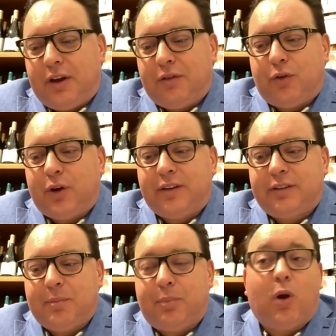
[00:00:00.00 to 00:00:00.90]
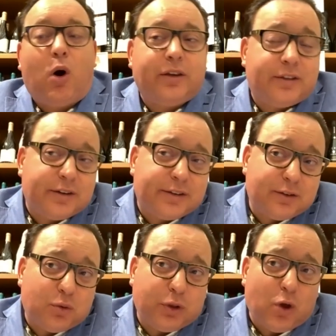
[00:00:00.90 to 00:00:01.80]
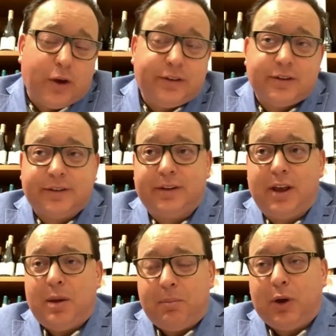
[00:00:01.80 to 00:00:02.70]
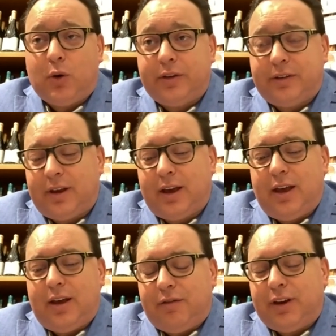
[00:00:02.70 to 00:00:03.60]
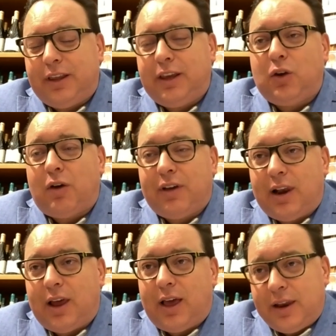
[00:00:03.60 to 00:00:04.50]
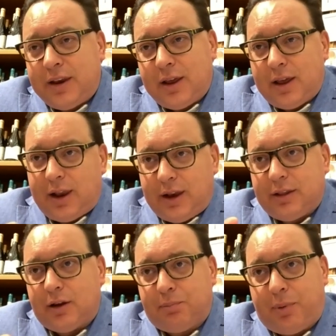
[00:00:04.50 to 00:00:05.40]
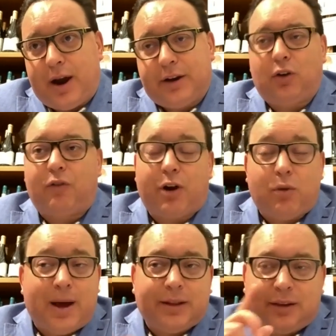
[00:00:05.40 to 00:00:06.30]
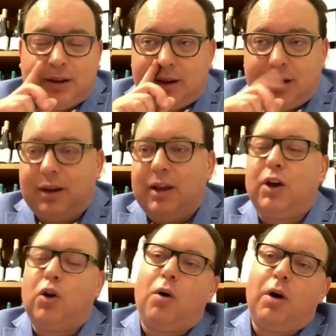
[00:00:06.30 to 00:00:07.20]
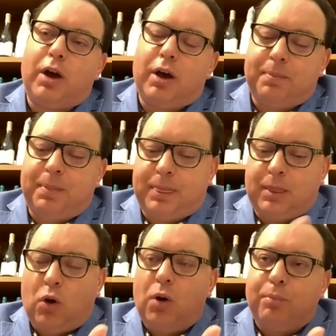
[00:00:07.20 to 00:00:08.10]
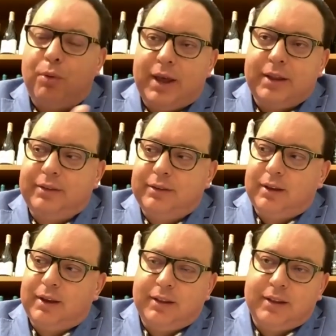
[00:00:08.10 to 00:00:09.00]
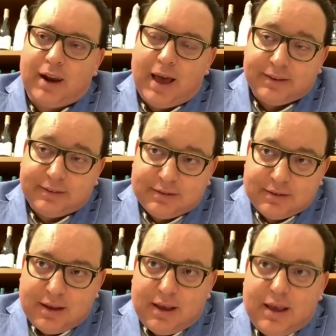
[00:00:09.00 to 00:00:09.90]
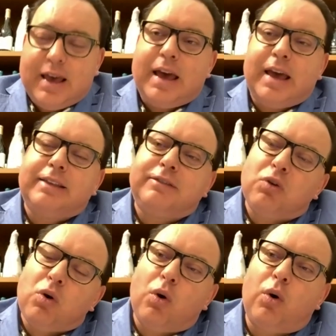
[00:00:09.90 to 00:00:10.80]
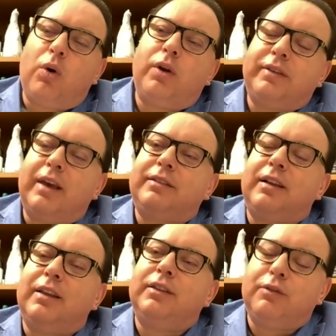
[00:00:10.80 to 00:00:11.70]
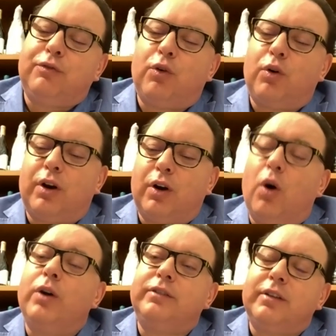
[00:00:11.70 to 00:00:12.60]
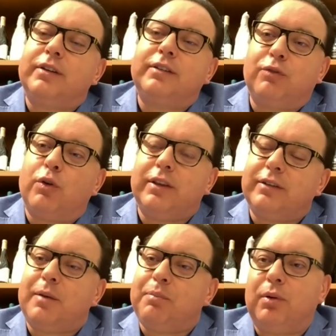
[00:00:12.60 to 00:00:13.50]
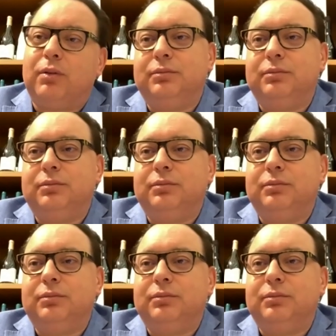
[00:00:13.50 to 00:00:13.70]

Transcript: for example, oysters, because Verdicchio have a little part of aromatic component in the glass, and so is excellent for oysters, for example,